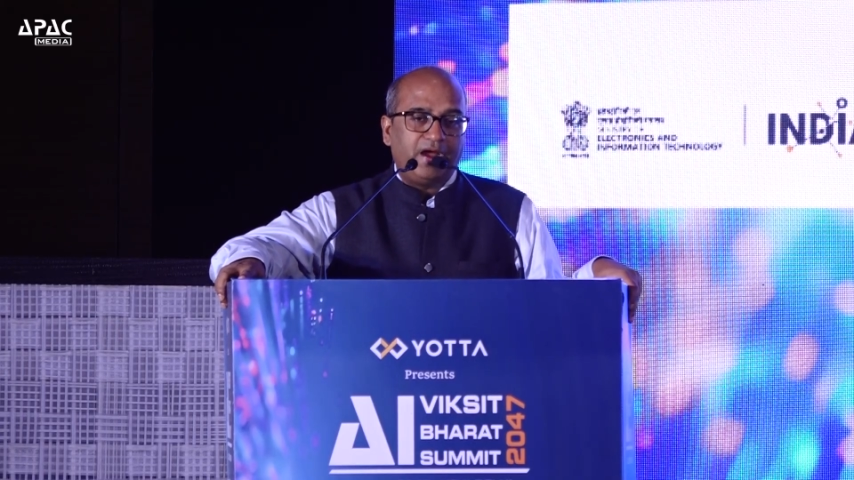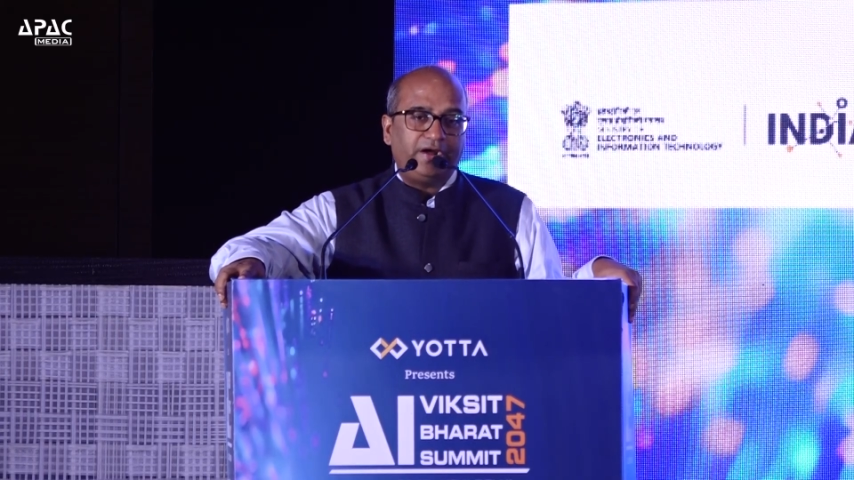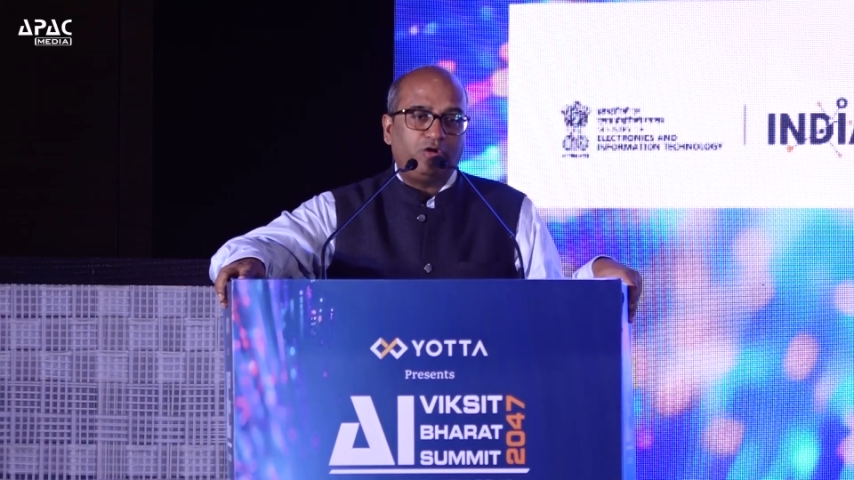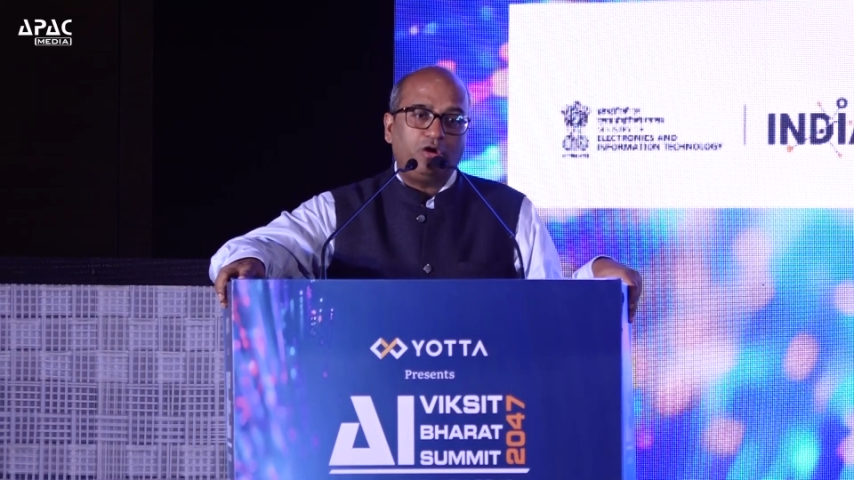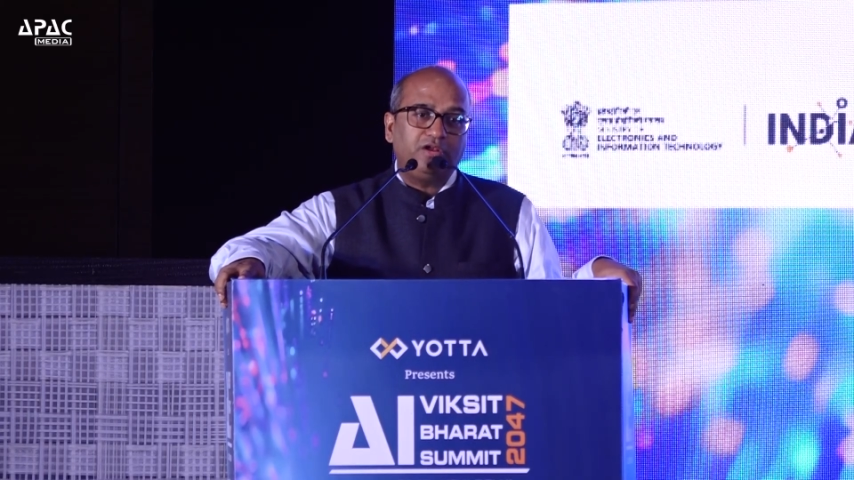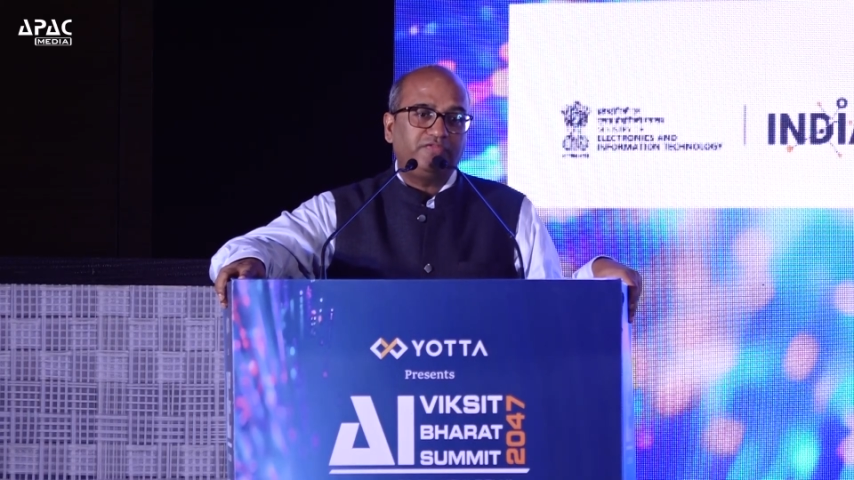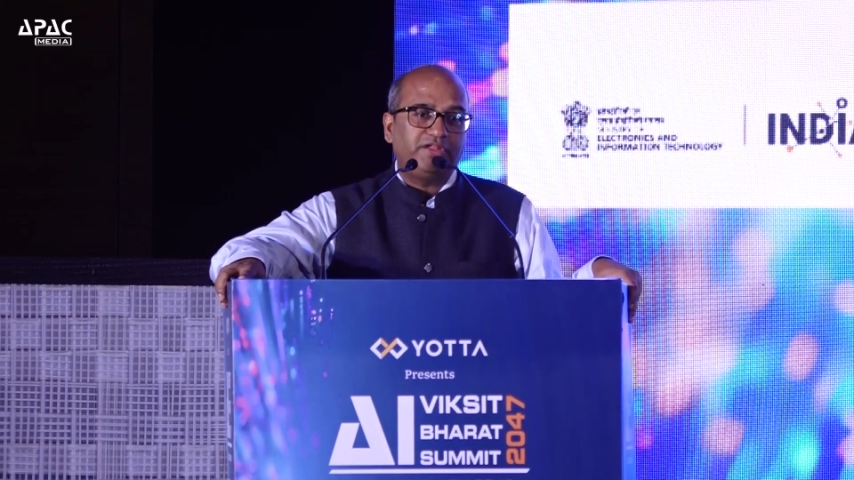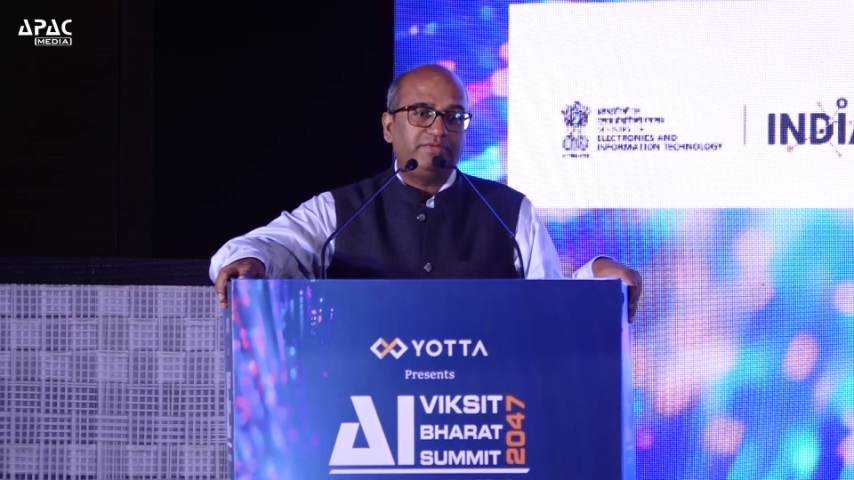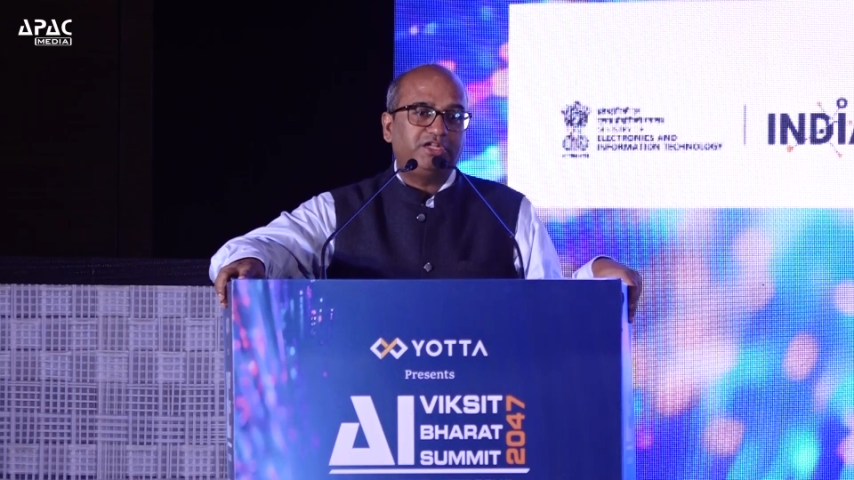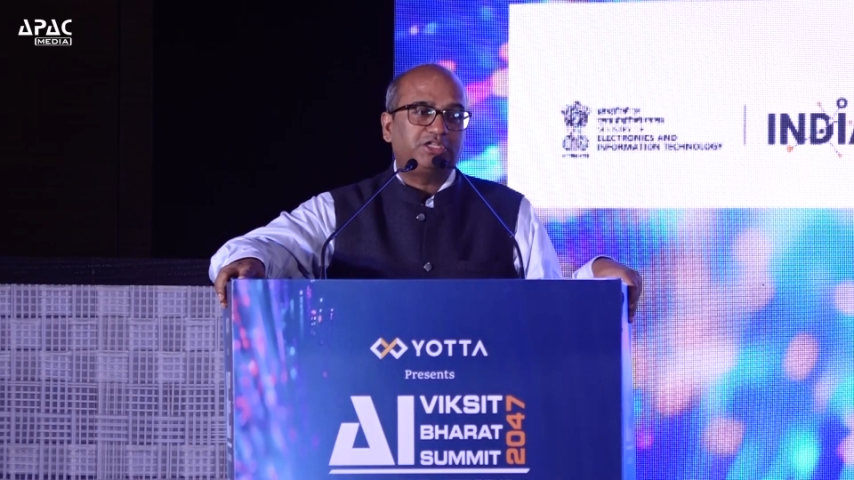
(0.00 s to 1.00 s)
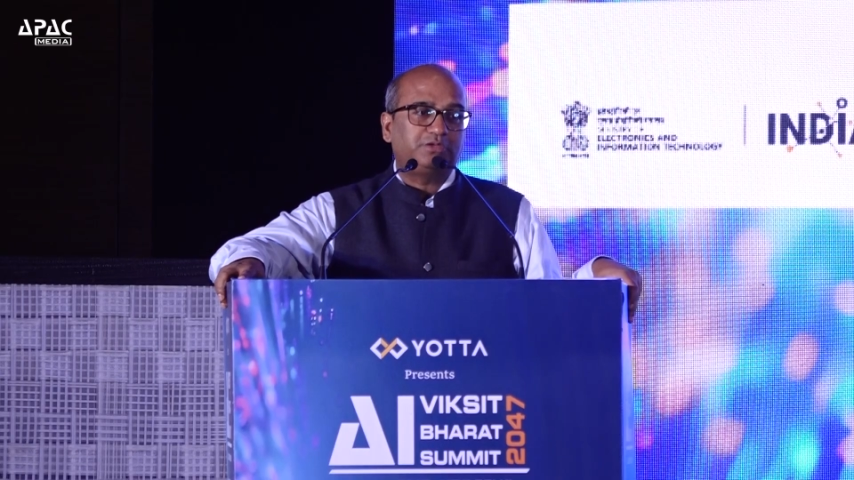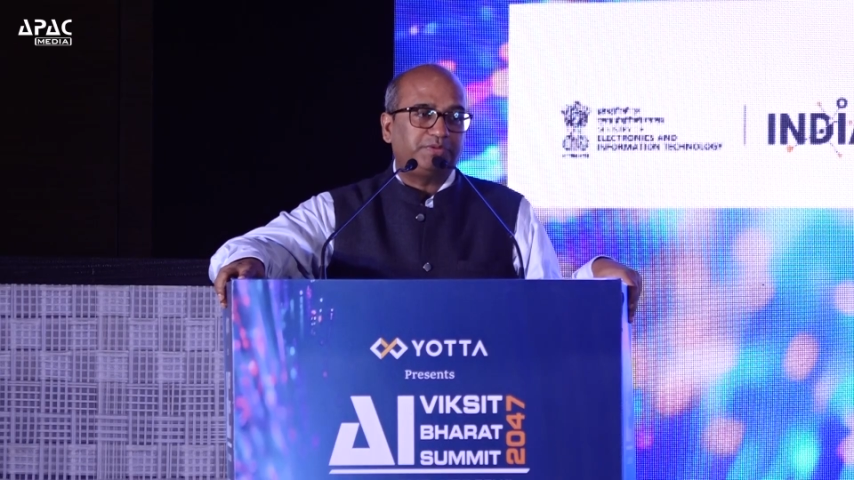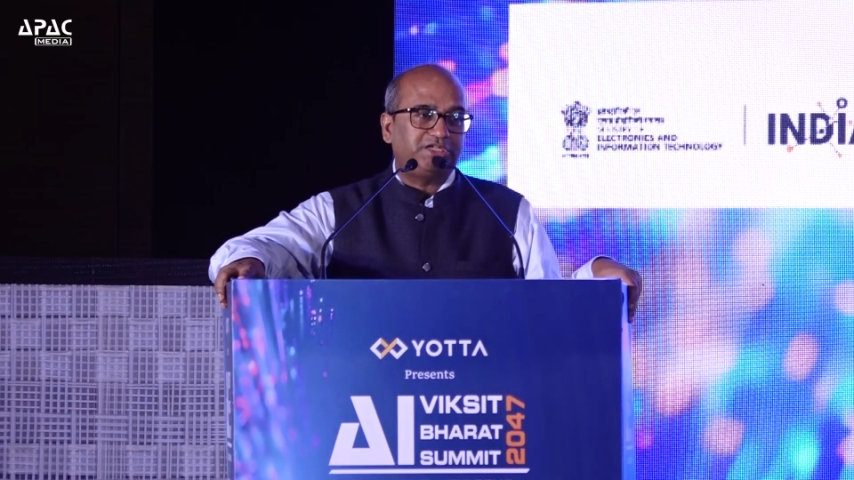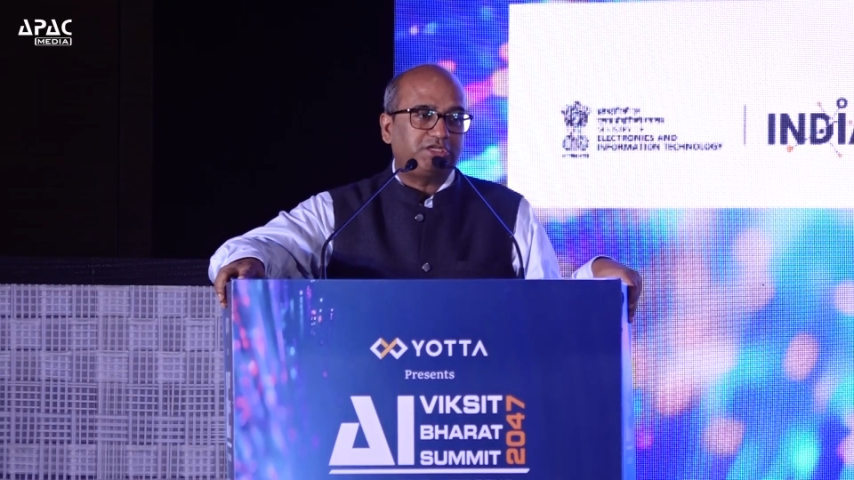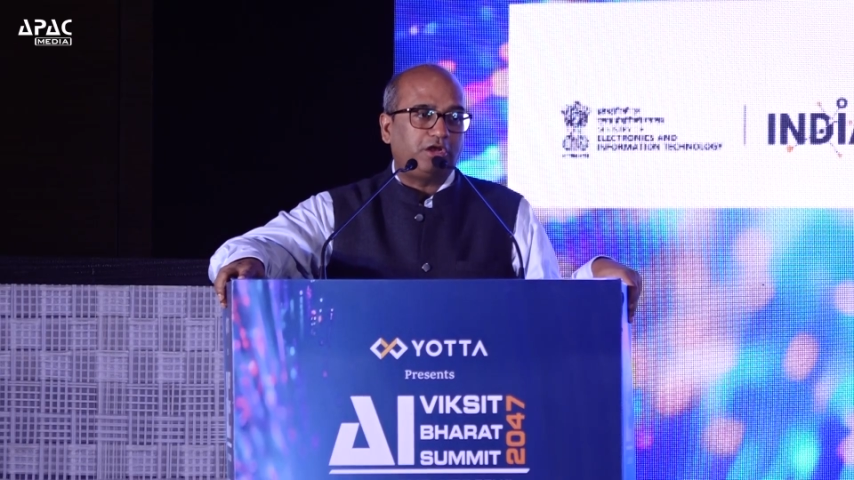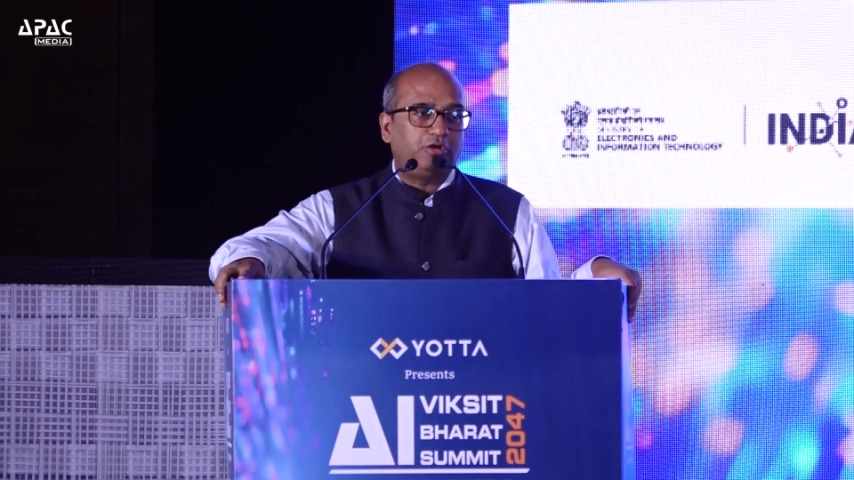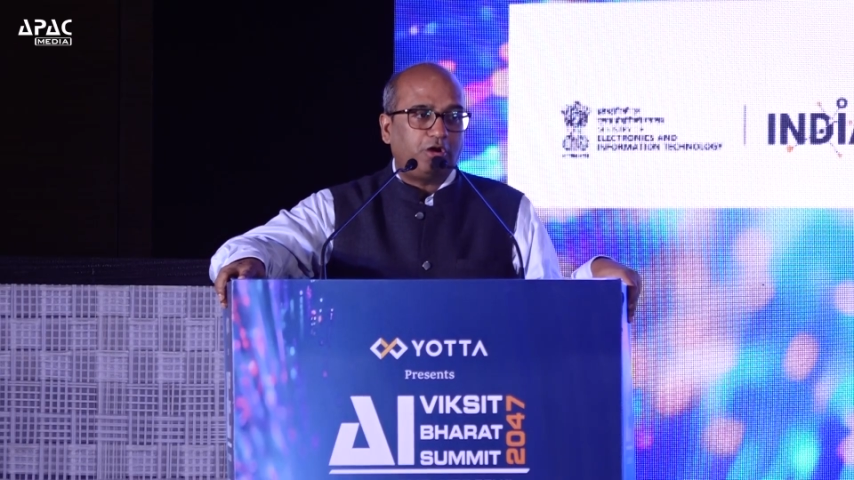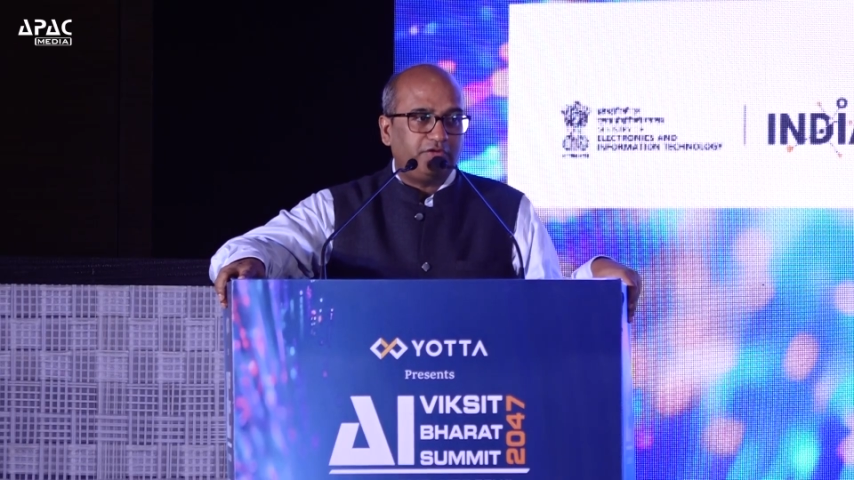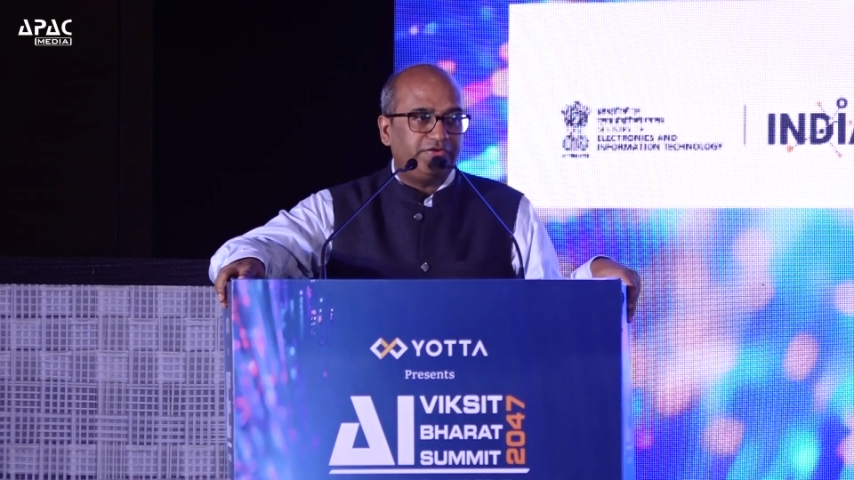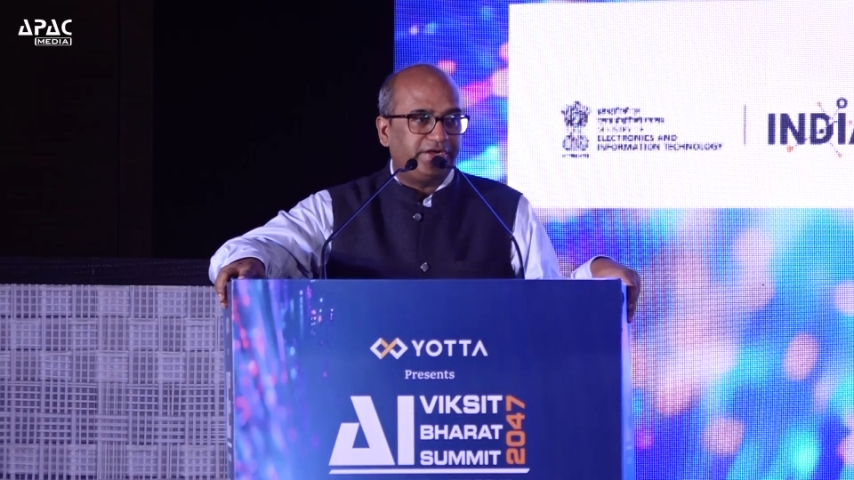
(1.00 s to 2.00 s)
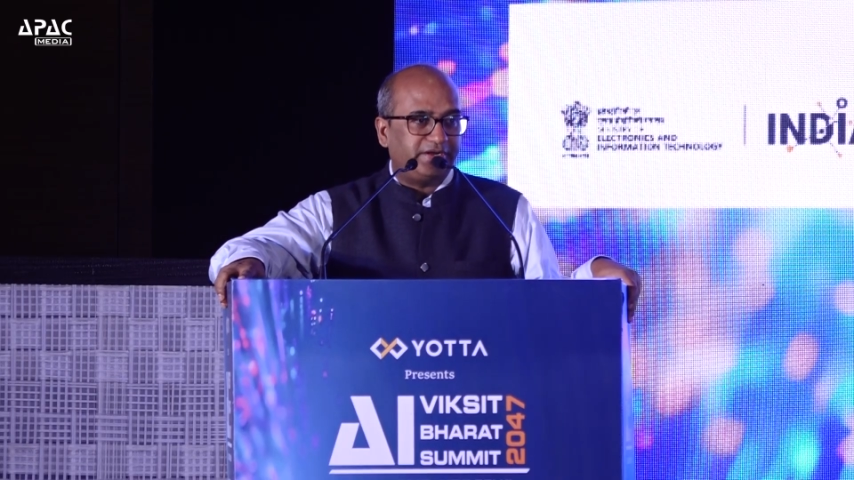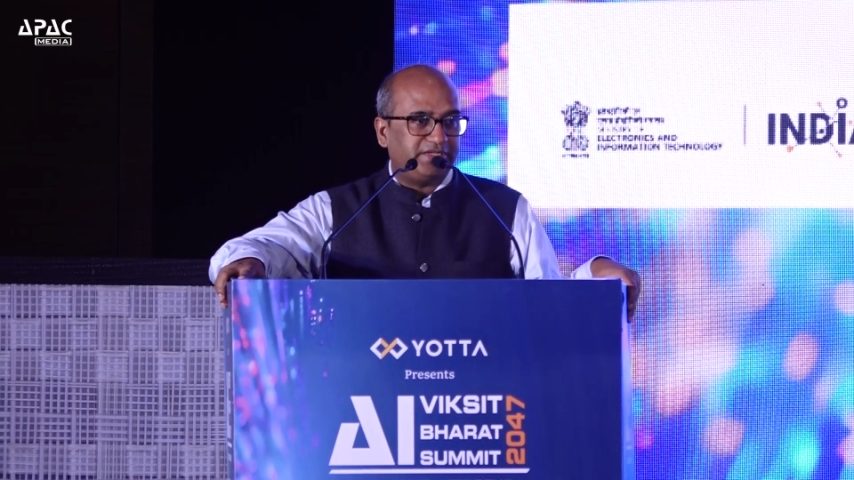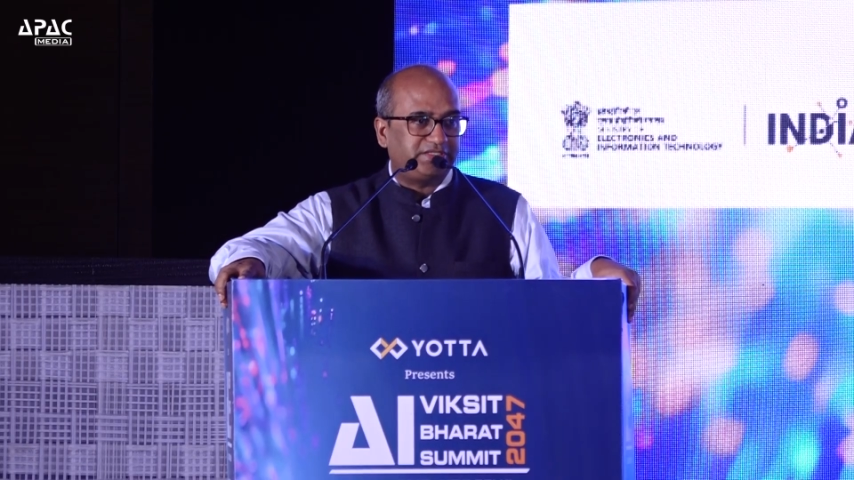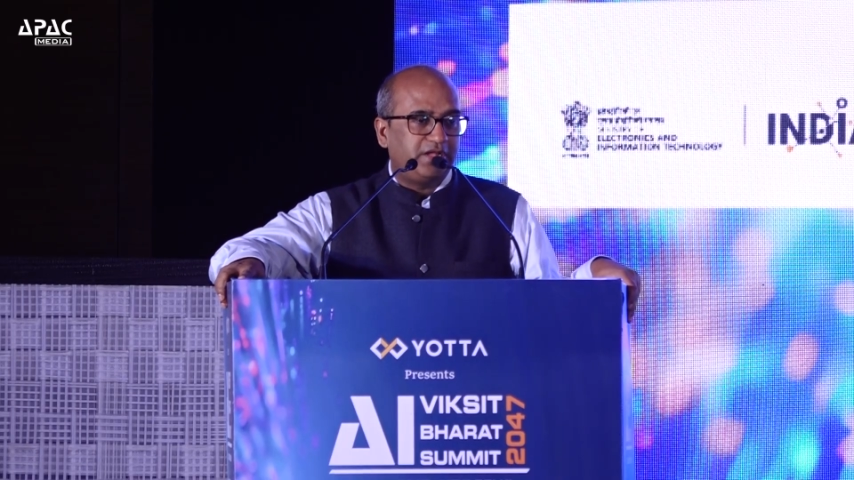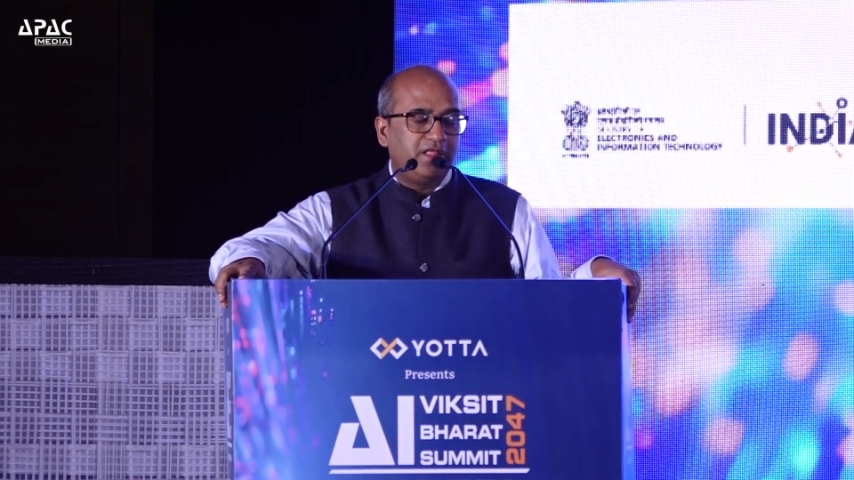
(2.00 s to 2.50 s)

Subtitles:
and all of them expressed a lot of interest